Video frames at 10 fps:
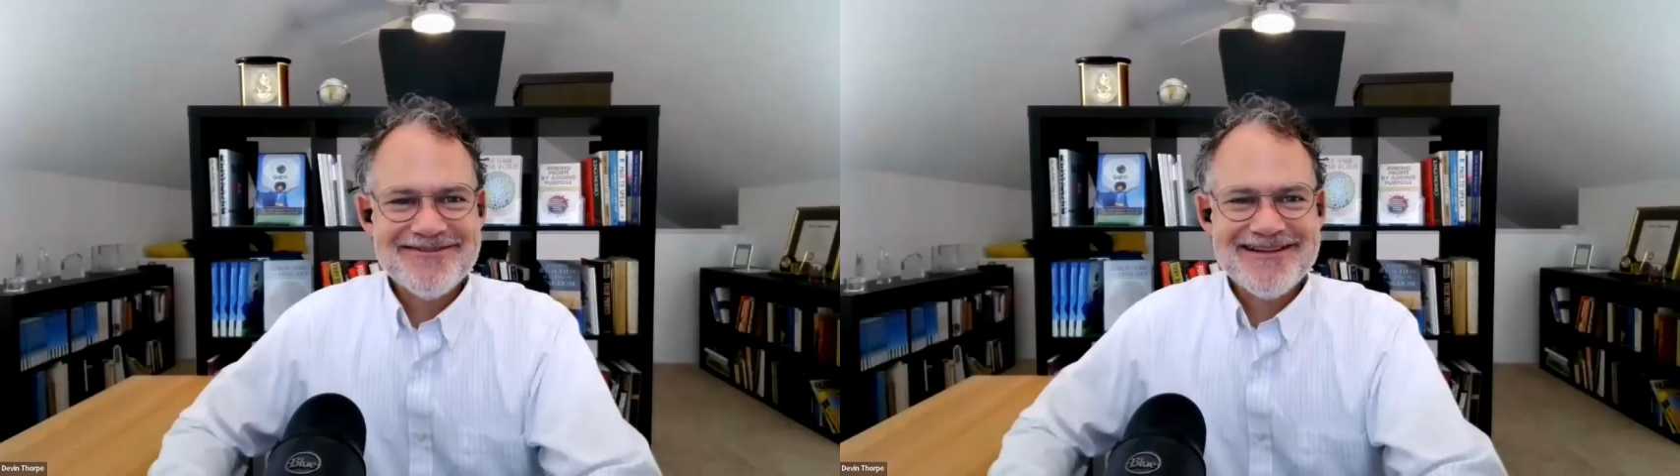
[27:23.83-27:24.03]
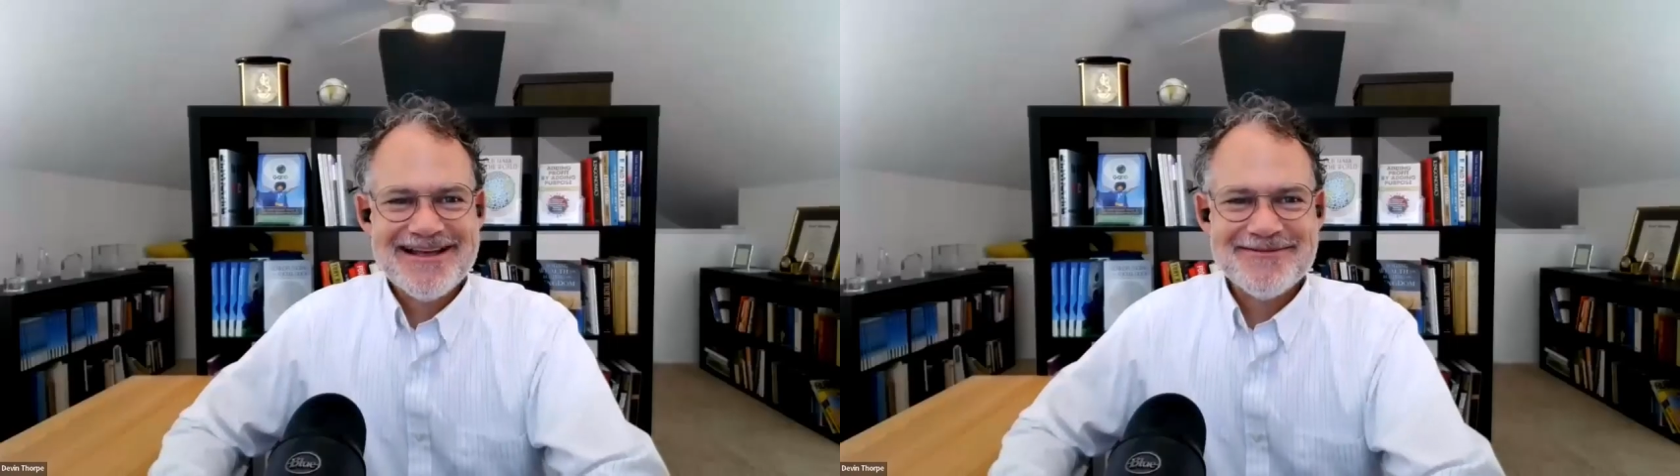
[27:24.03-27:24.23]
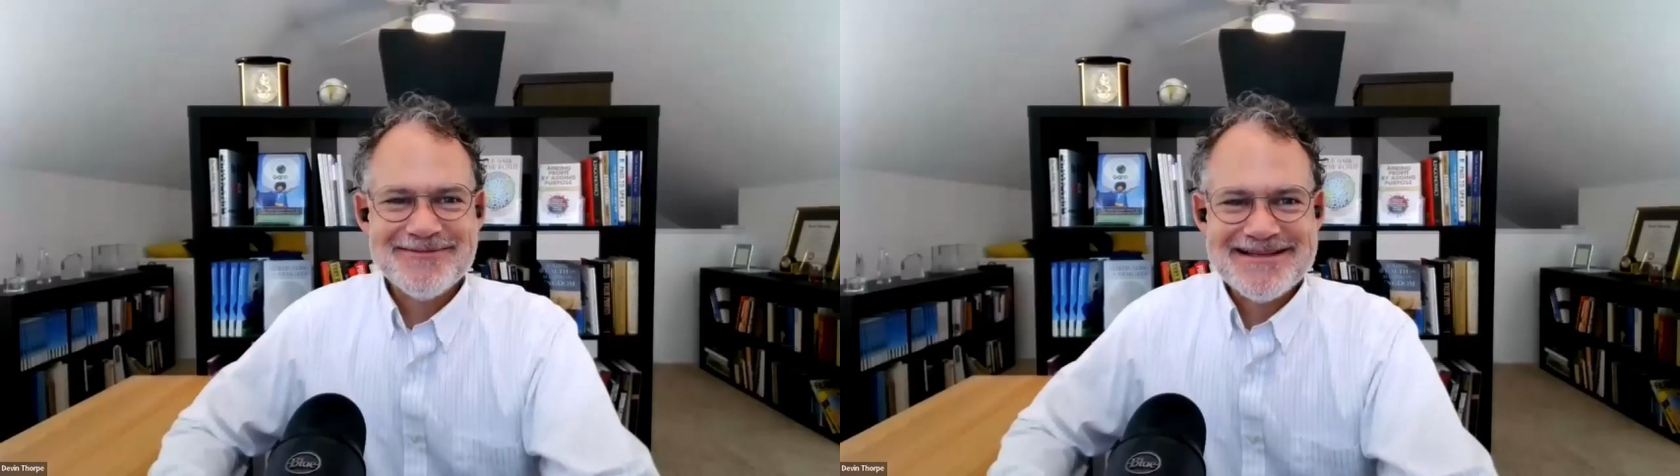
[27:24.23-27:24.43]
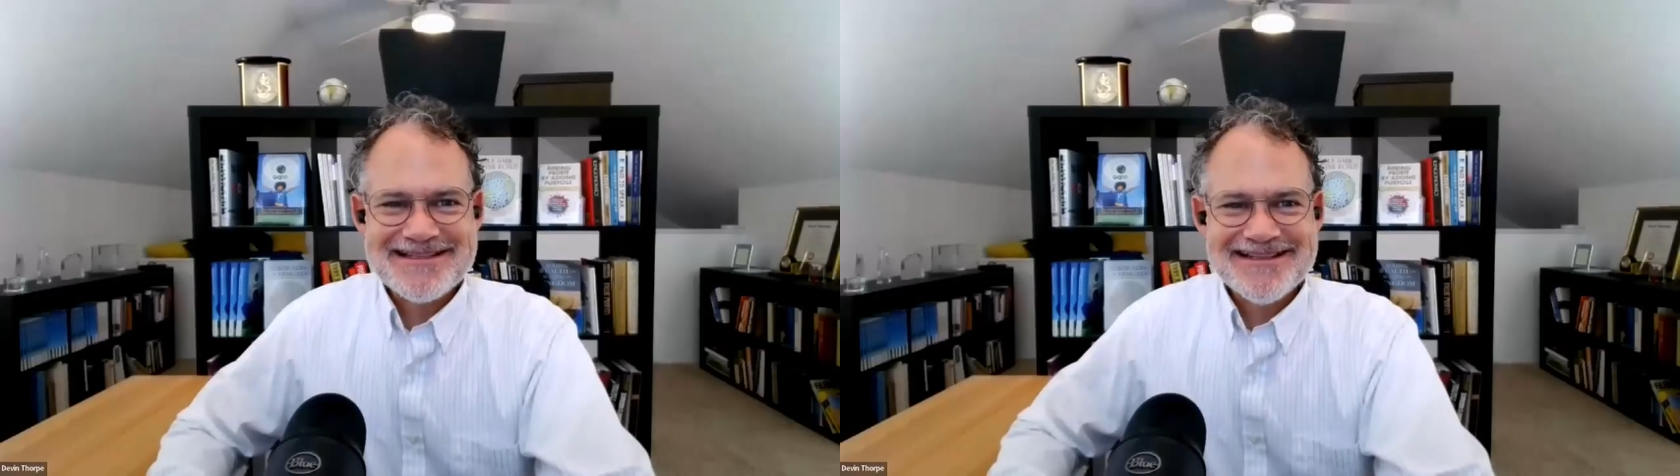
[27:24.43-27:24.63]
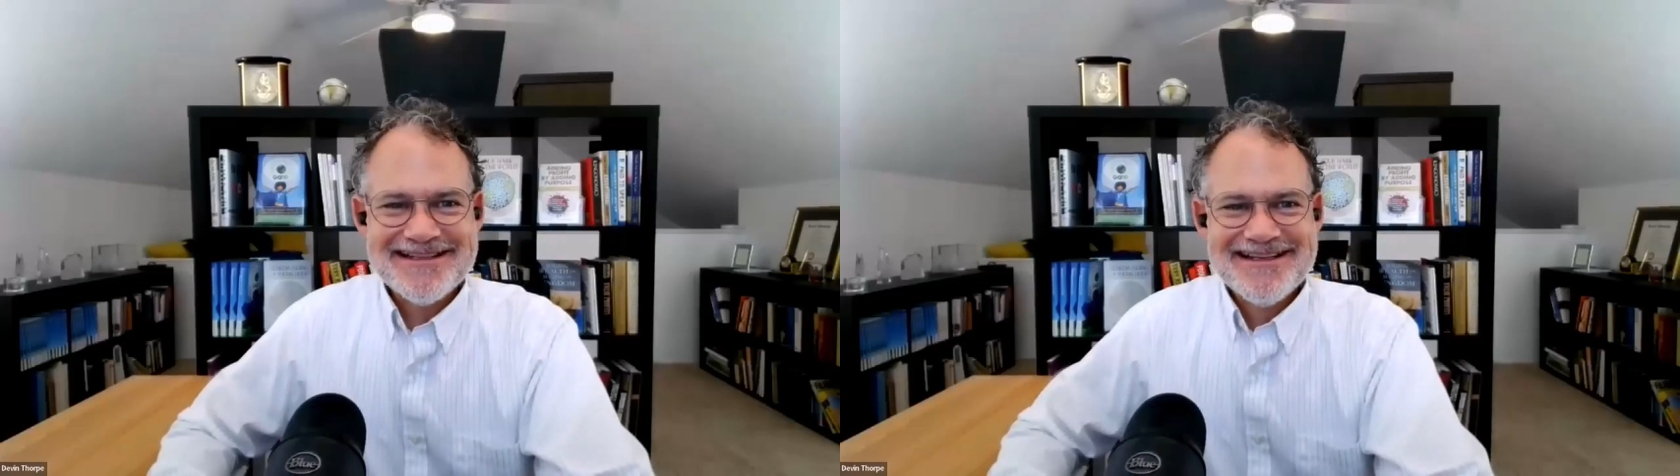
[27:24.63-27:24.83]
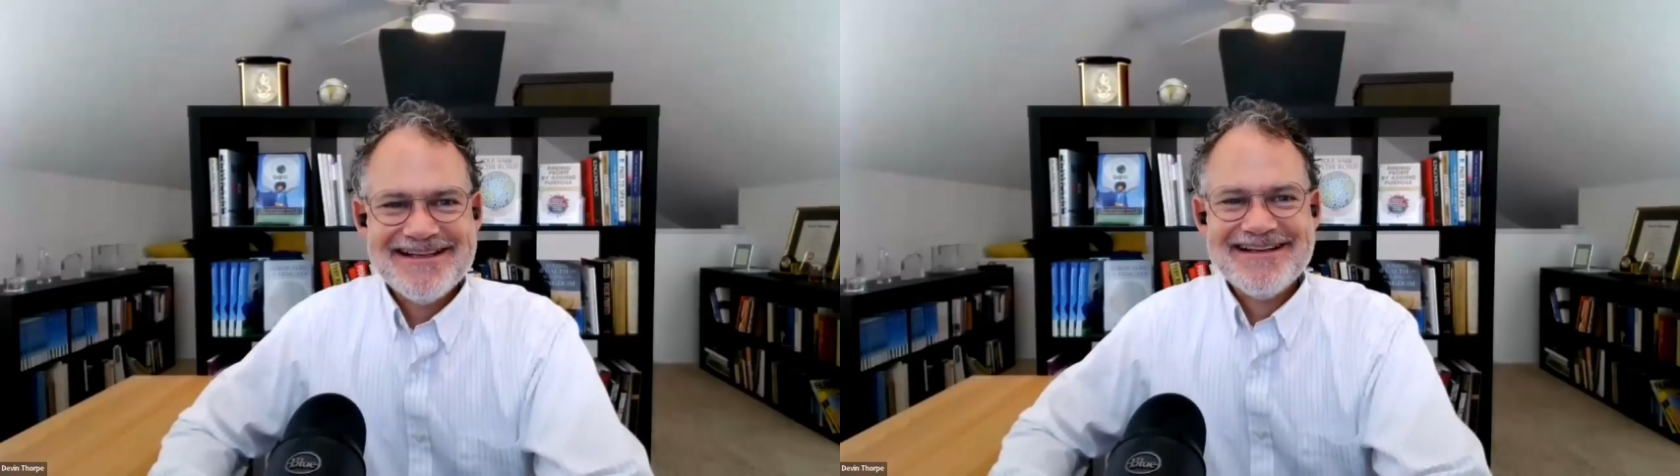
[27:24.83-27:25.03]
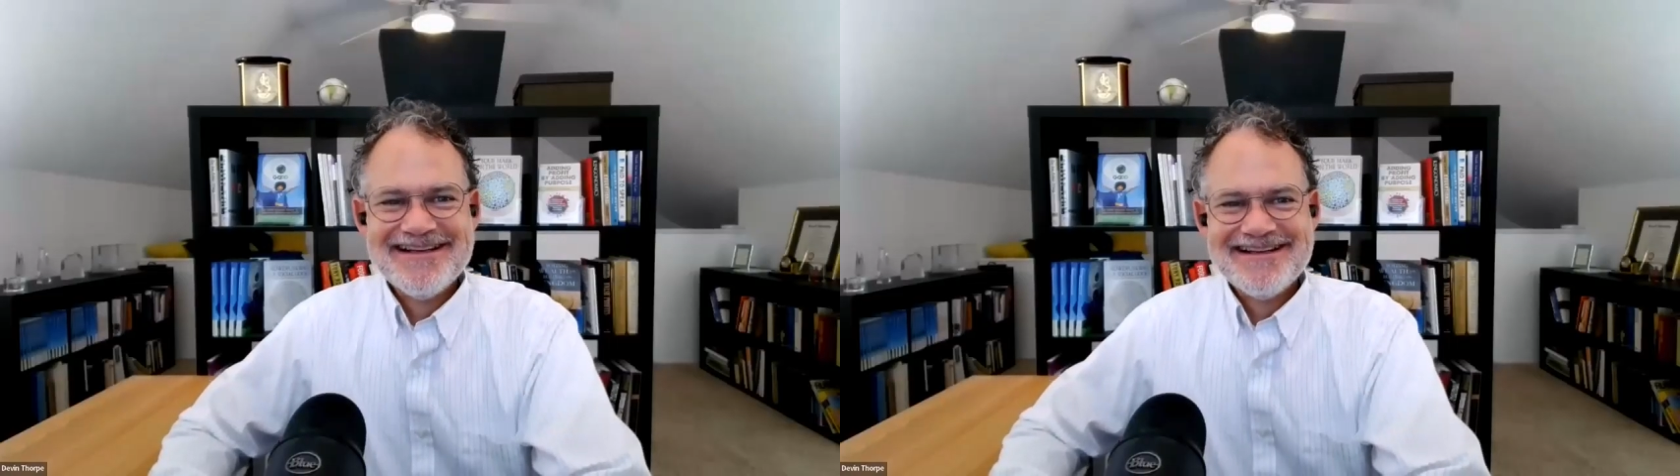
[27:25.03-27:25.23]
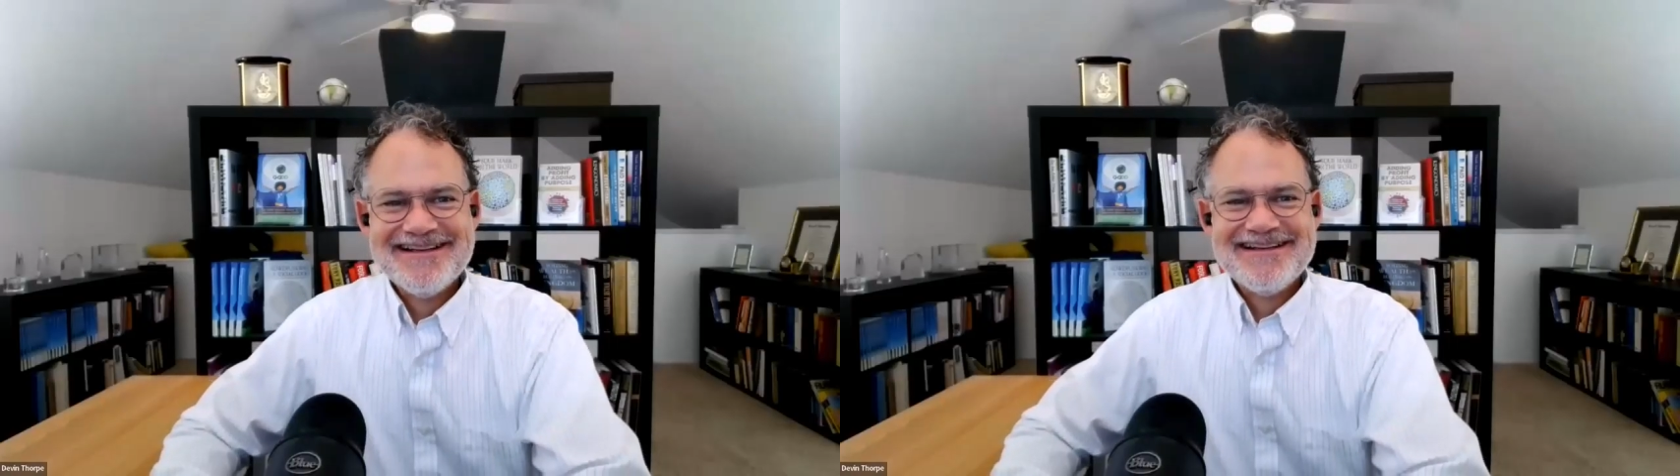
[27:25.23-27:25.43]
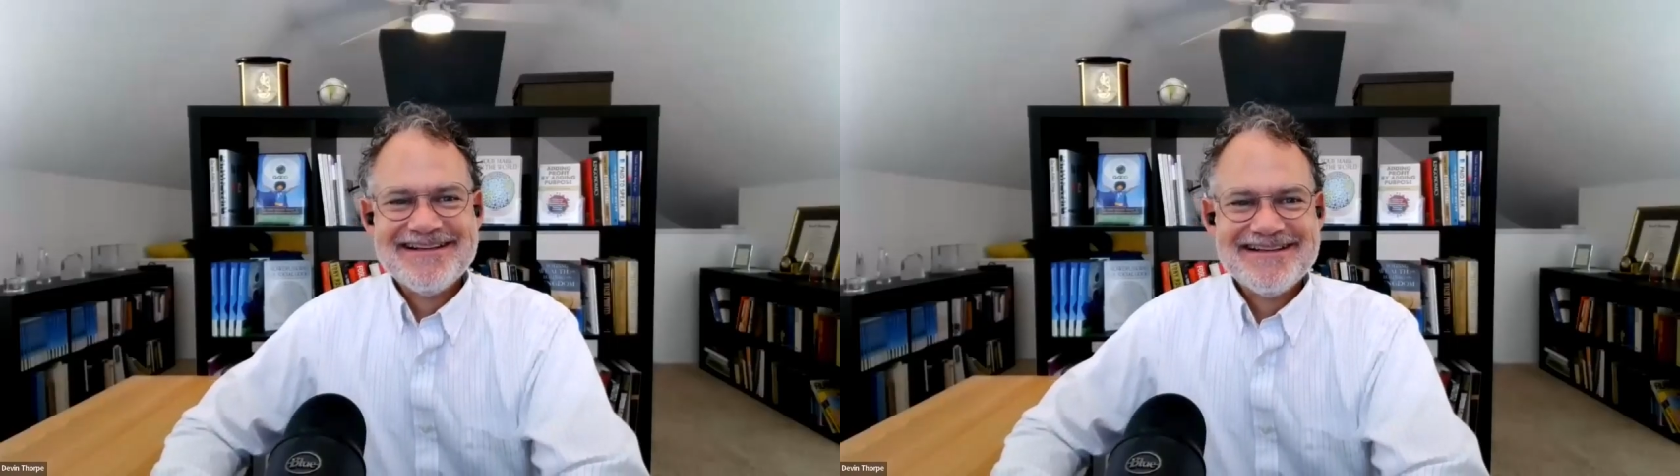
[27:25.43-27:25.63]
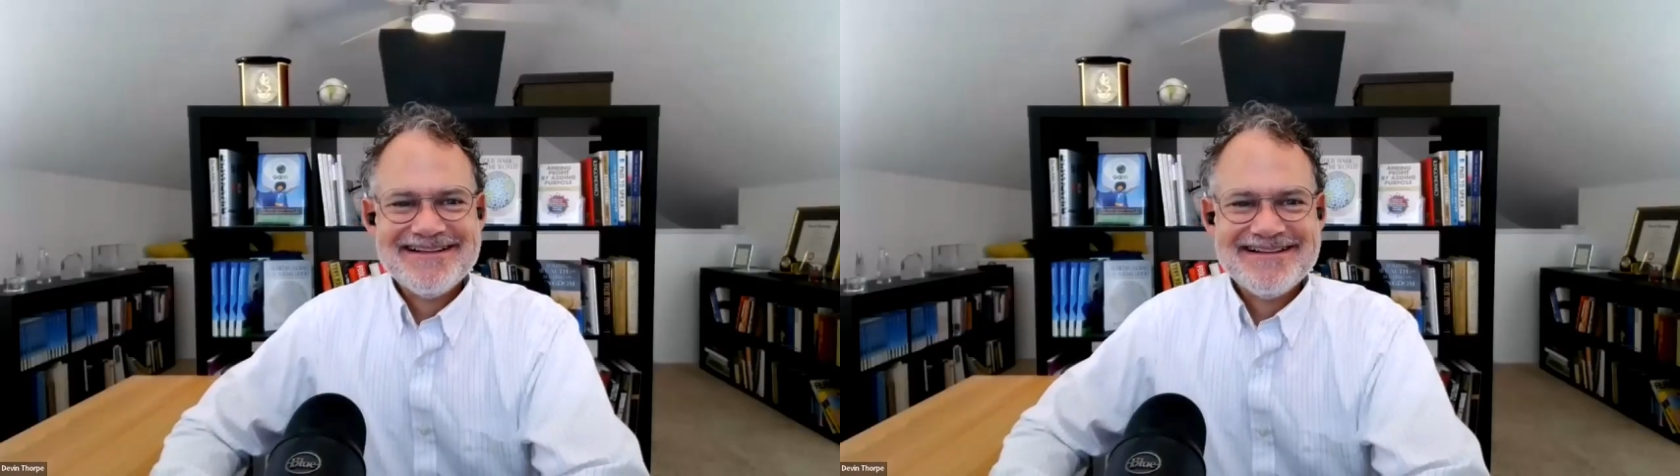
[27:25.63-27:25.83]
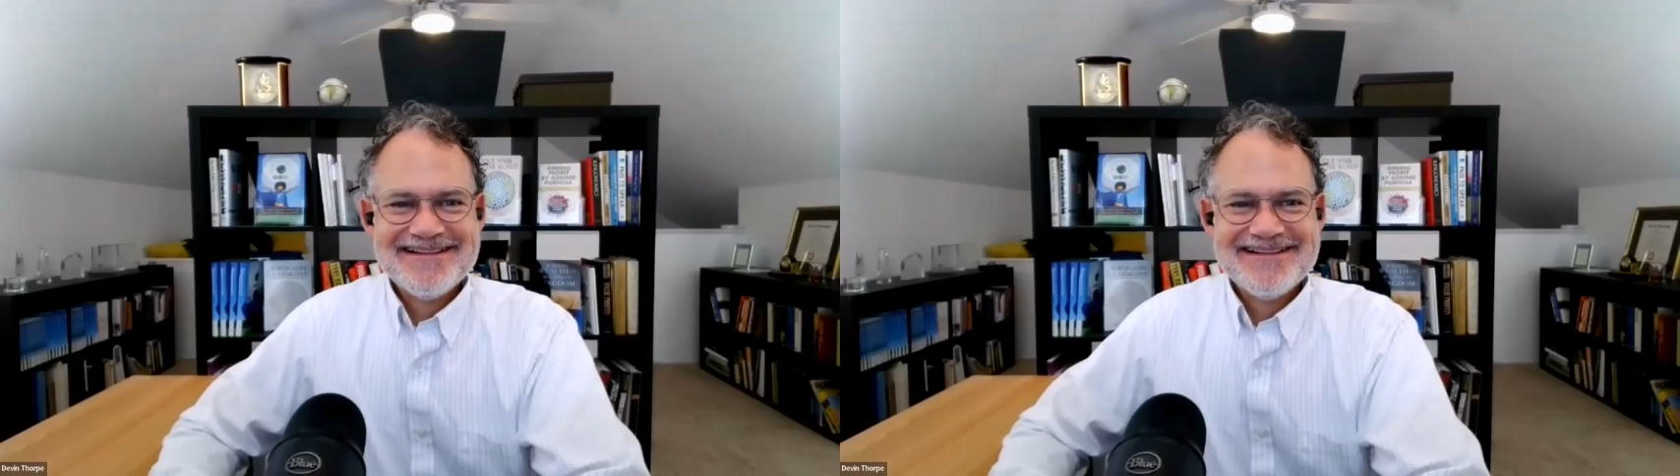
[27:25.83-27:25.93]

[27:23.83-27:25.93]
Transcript: We'll let them listen. So